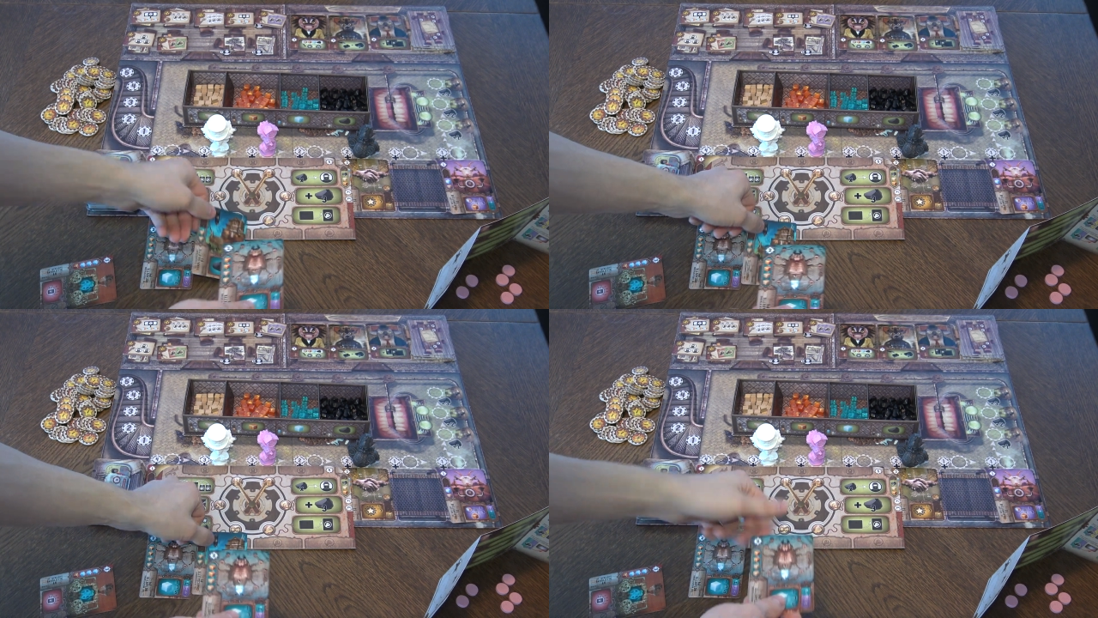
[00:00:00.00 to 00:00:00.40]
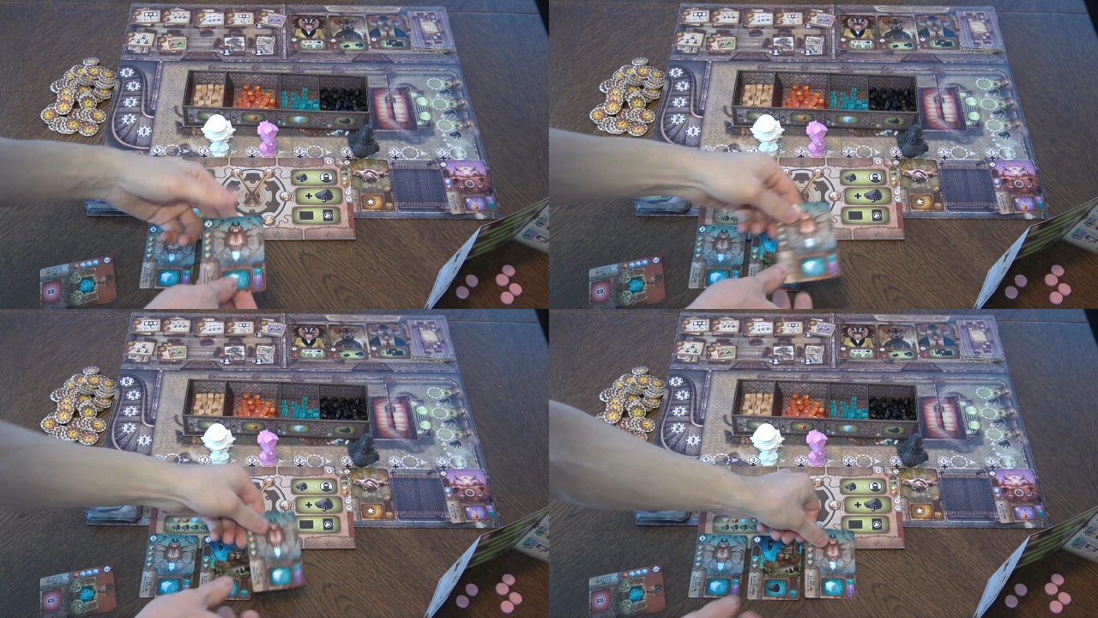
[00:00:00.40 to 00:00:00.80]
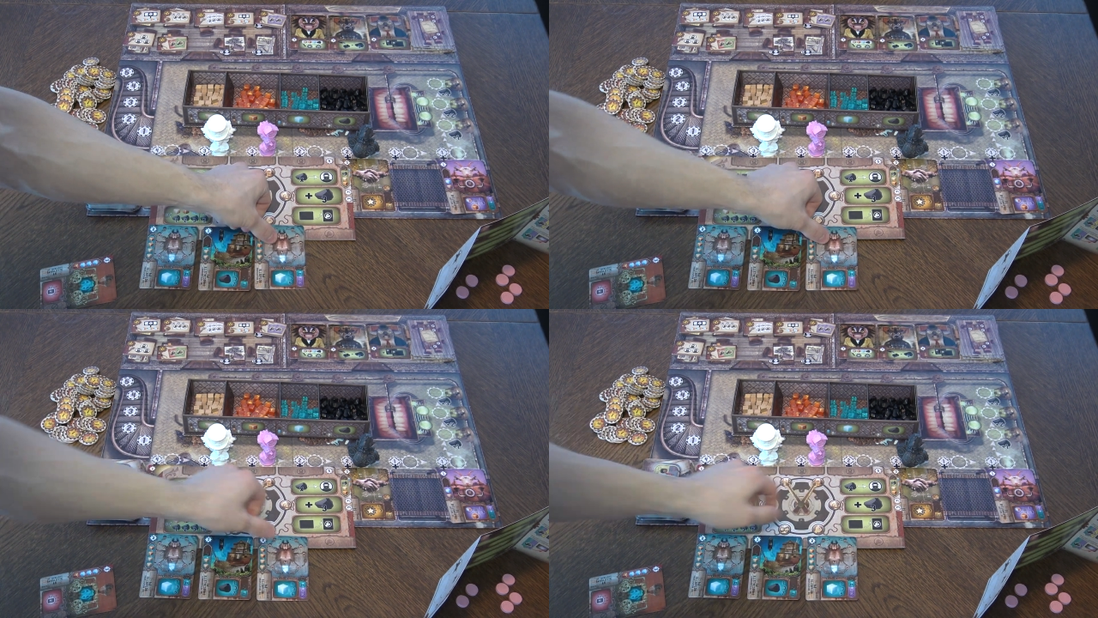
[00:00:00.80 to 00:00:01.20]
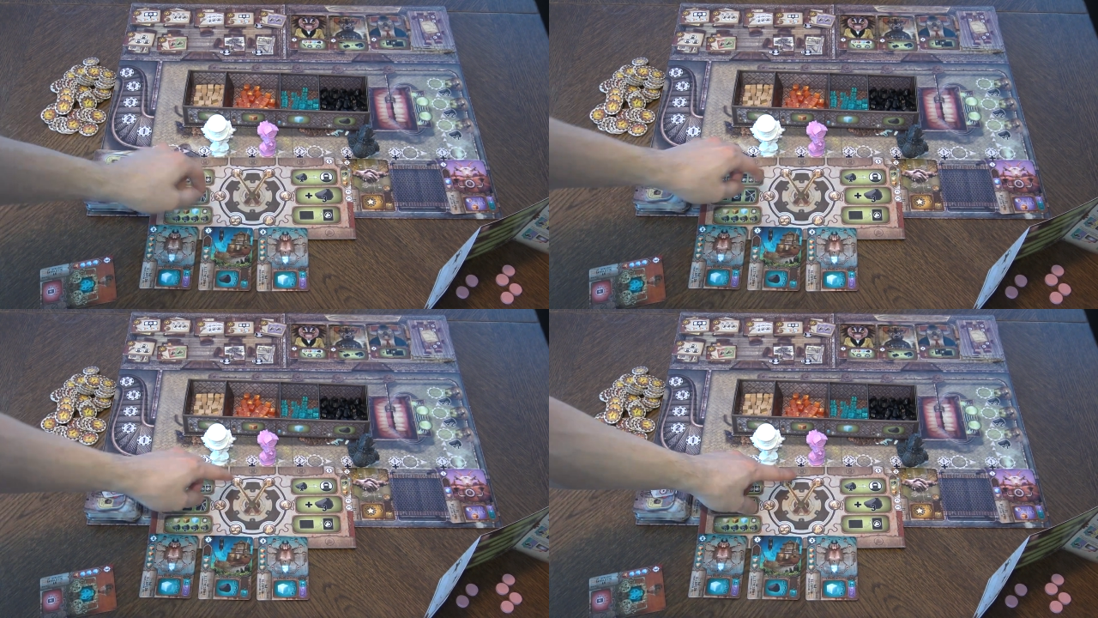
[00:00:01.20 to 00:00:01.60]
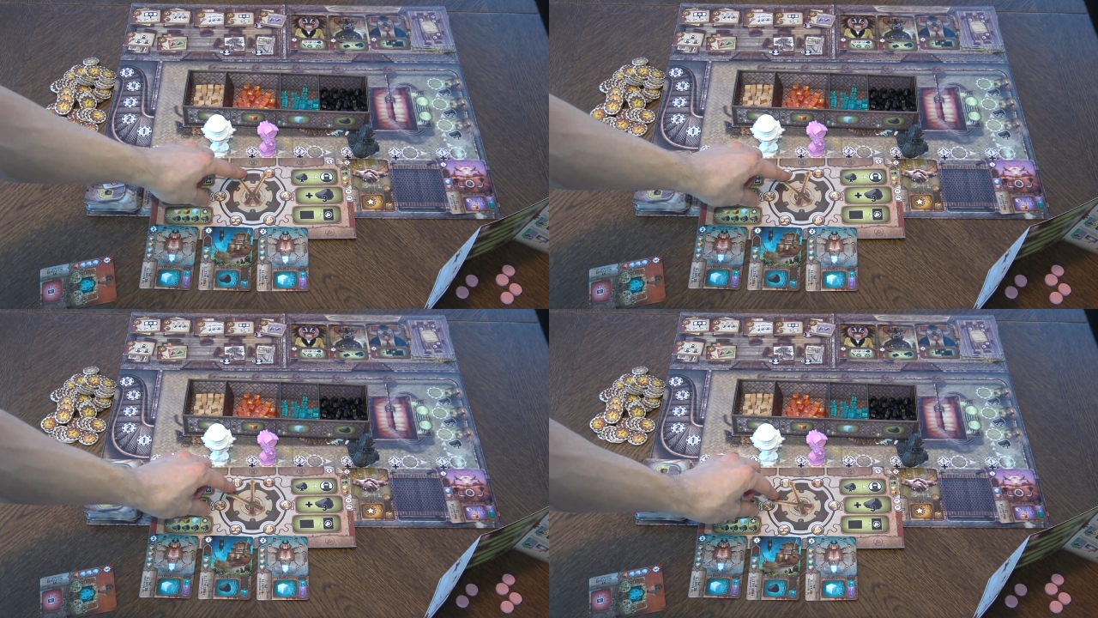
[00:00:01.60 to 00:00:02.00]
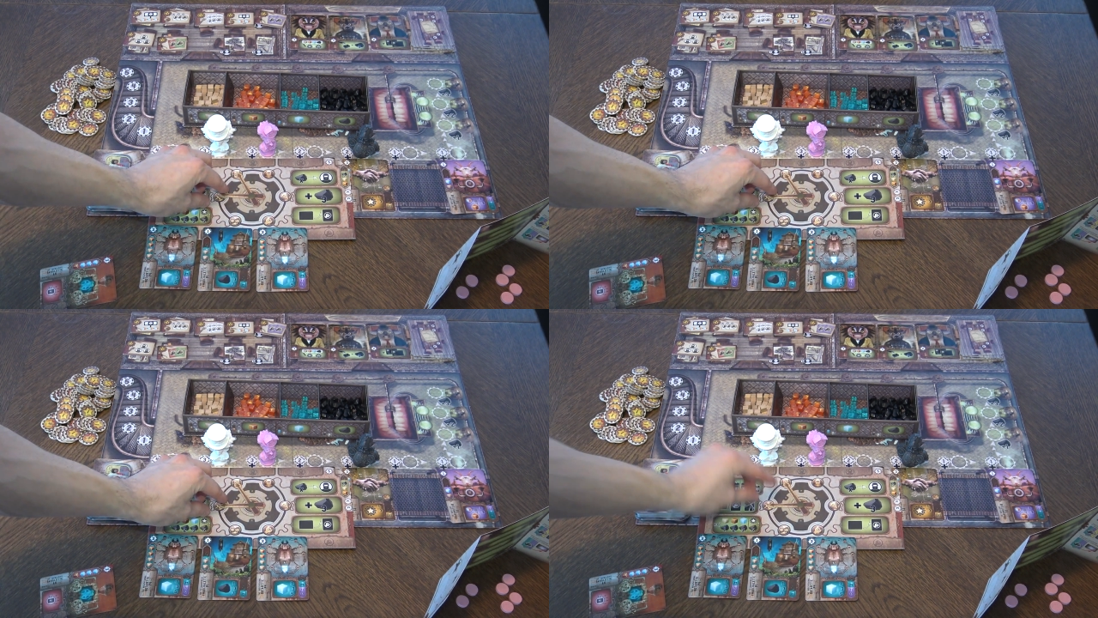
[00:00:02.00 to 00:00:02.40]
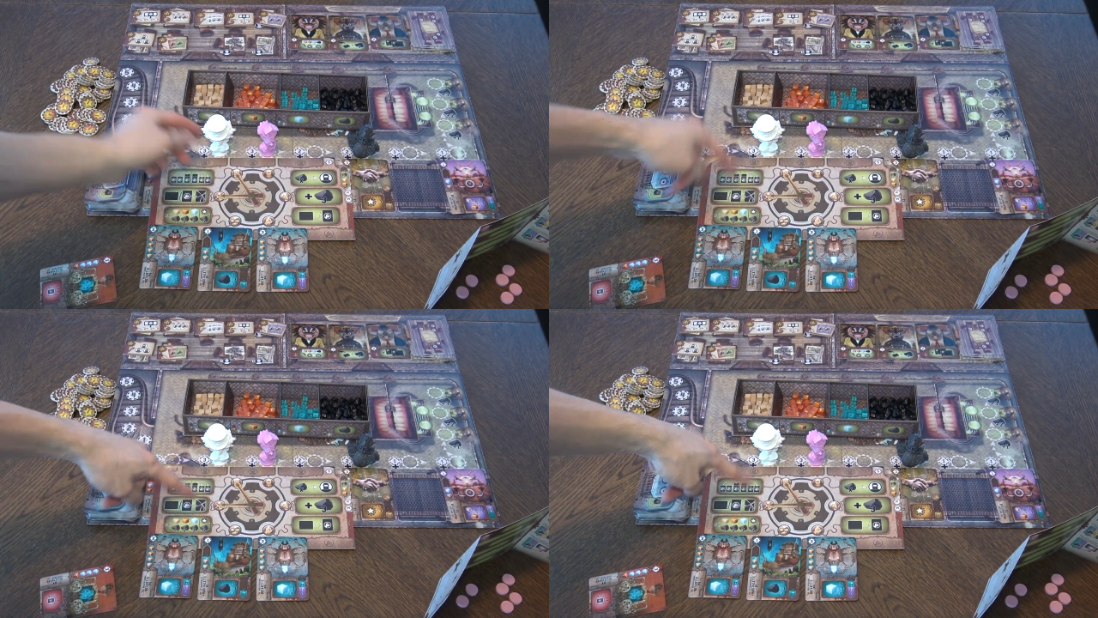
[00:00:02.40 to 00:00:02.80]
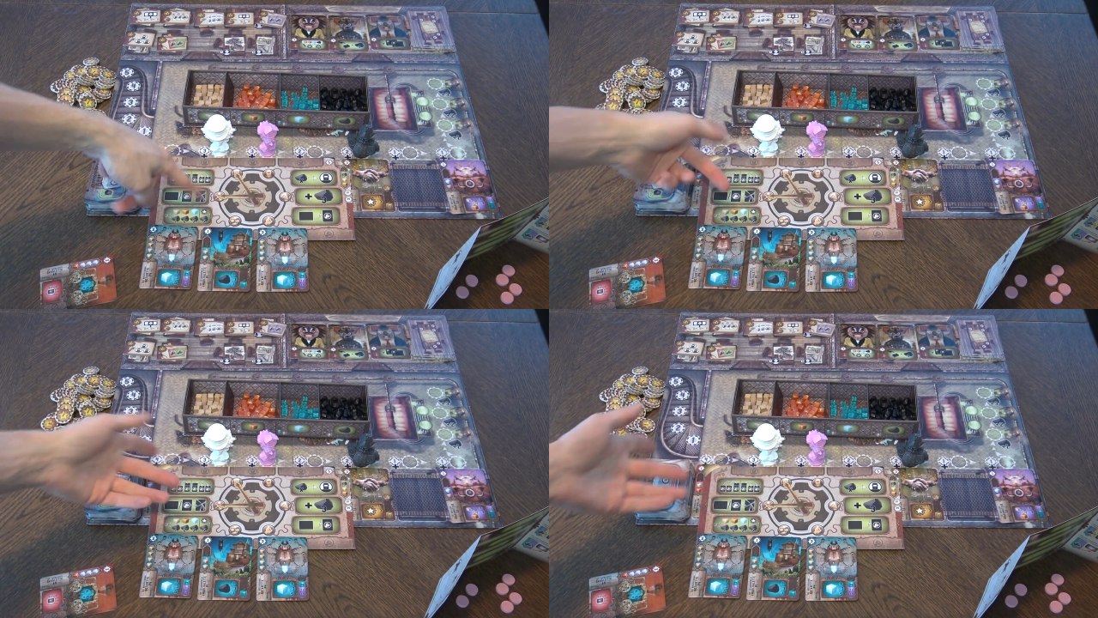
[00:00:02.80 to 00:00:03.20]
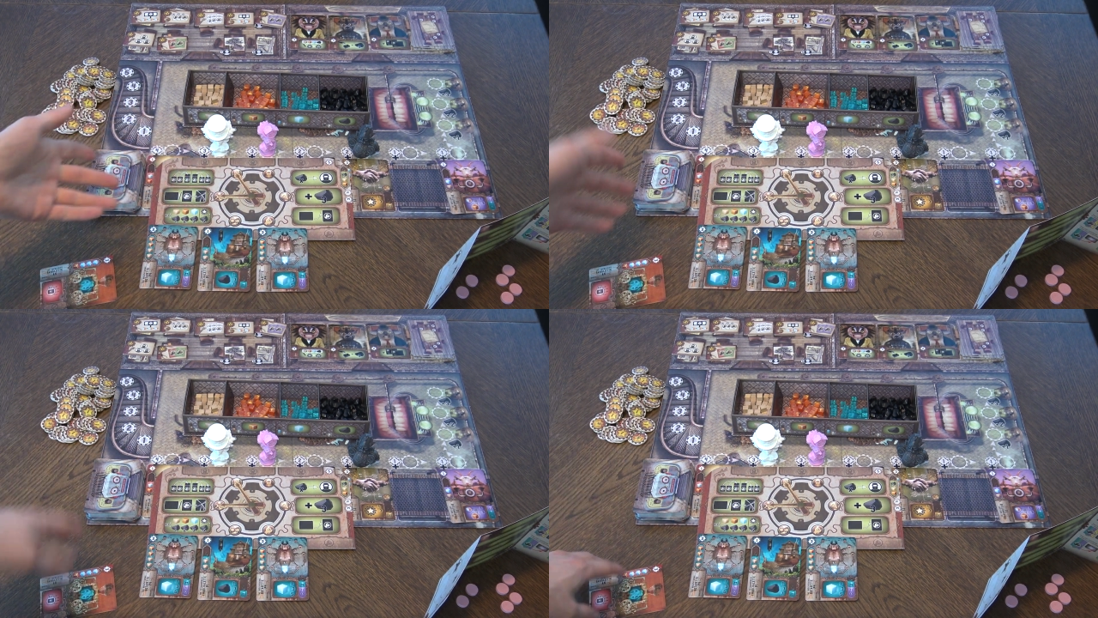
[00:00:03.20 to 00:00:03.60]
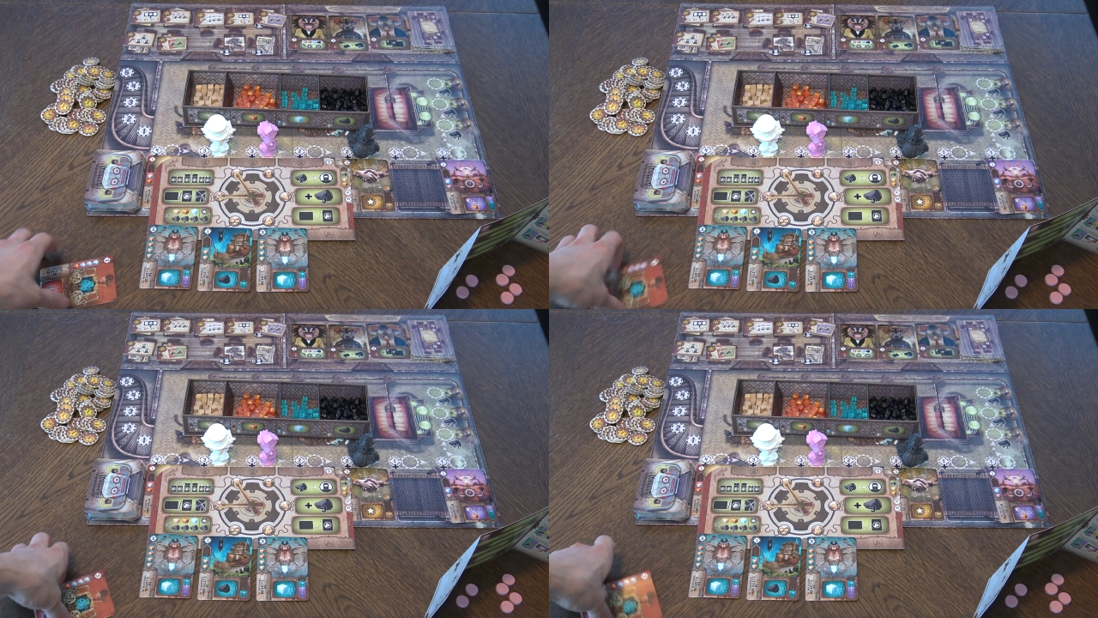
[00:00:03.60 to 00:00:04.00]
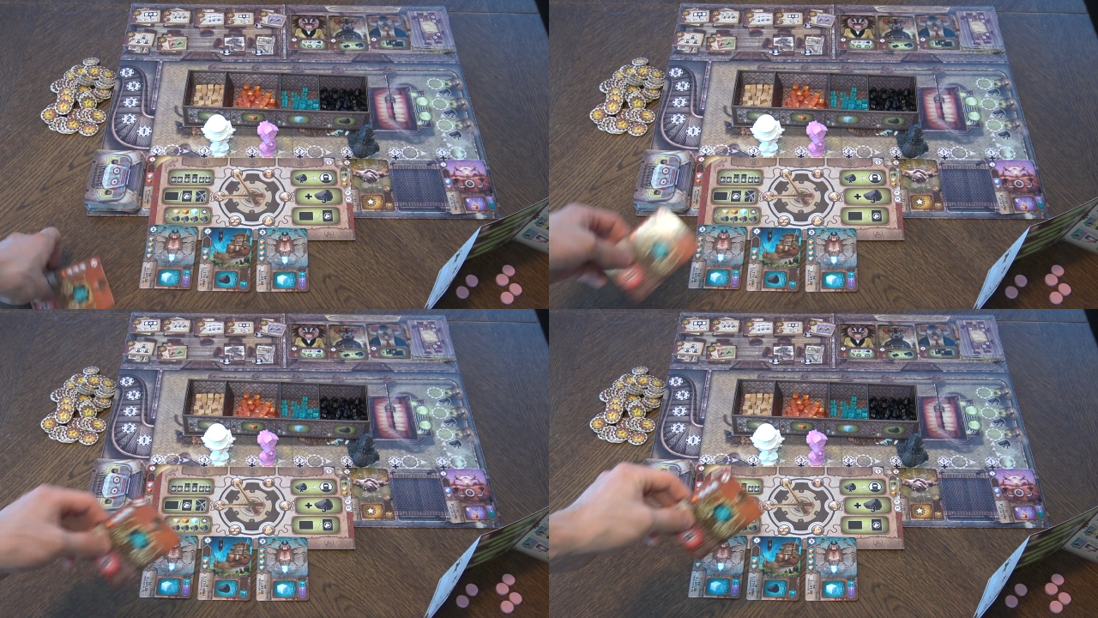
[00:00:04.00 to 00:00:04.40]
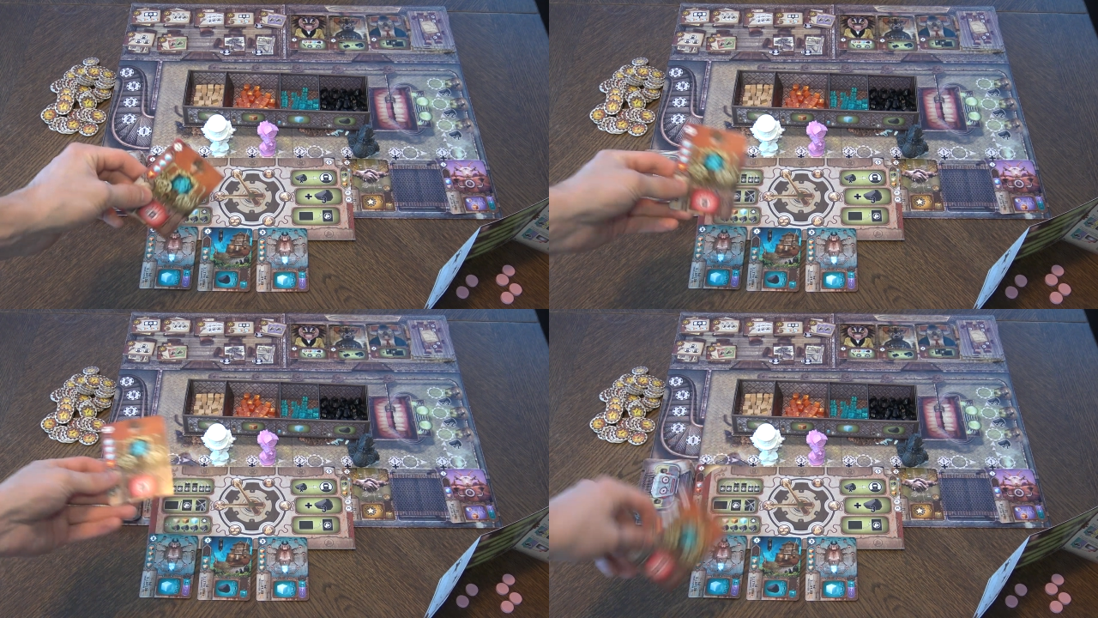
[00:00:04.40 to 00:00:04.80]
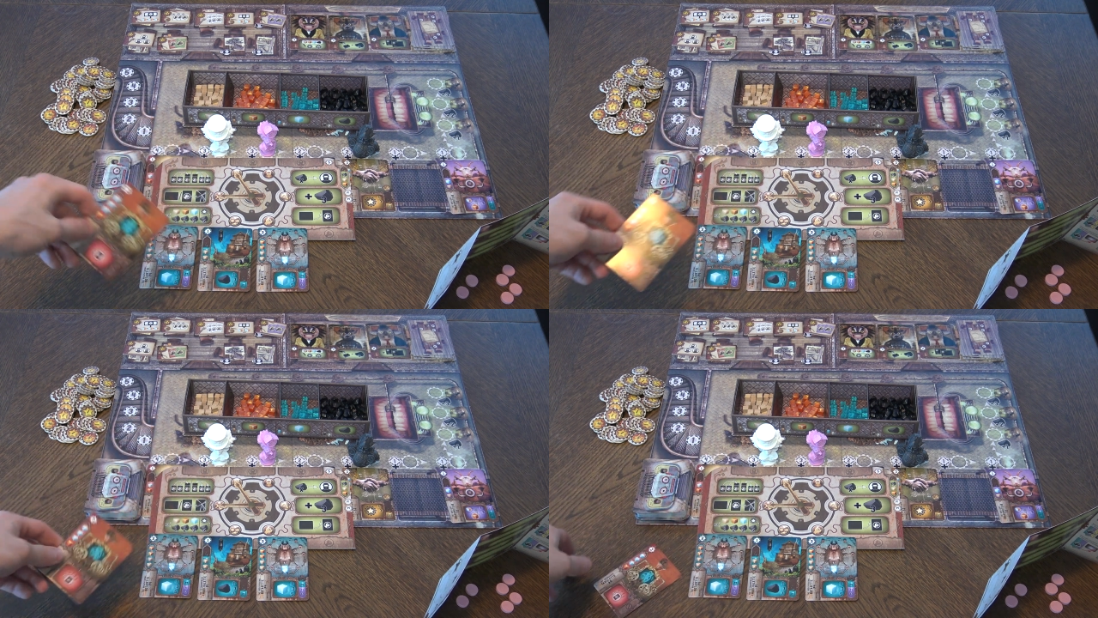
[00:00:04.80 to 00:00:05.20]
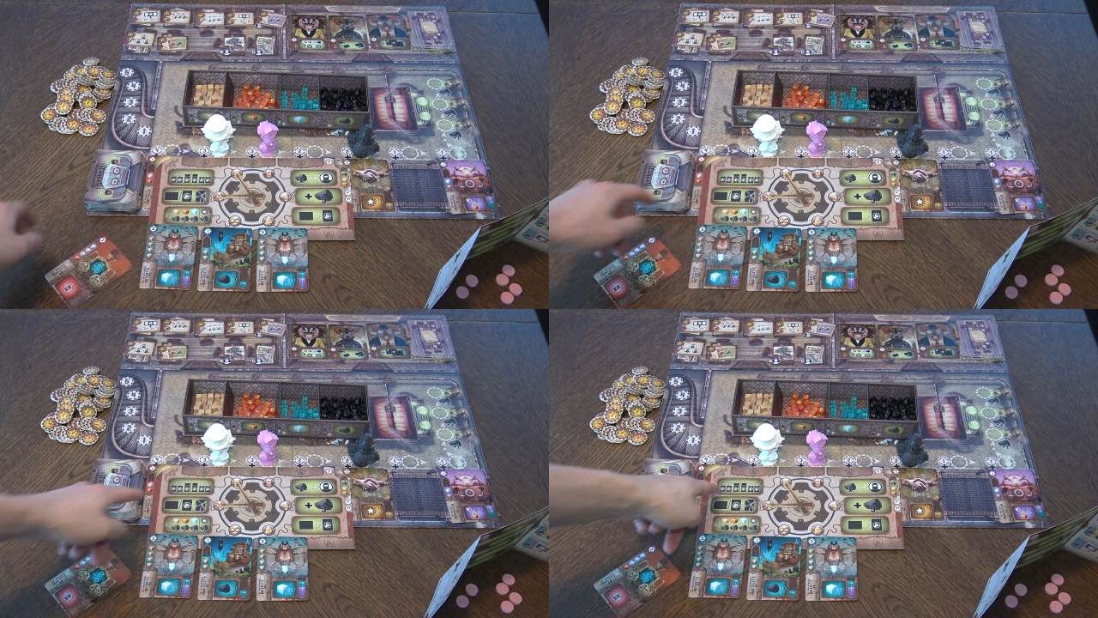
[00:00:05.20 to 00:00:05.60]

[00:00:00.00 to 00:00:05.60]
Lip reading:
No face is visible, so there are no lips to read.